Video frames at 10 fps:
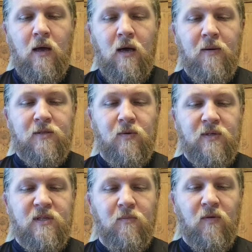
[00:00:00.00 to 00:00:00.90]
It's really
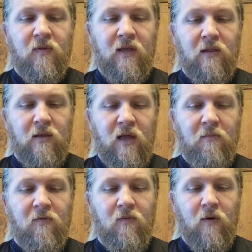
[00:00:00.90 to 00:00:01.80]
simple if you take a look at it
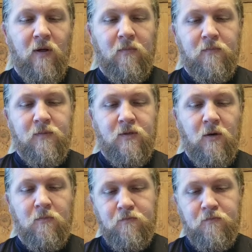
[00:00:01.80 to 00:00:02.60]
beforehand. So,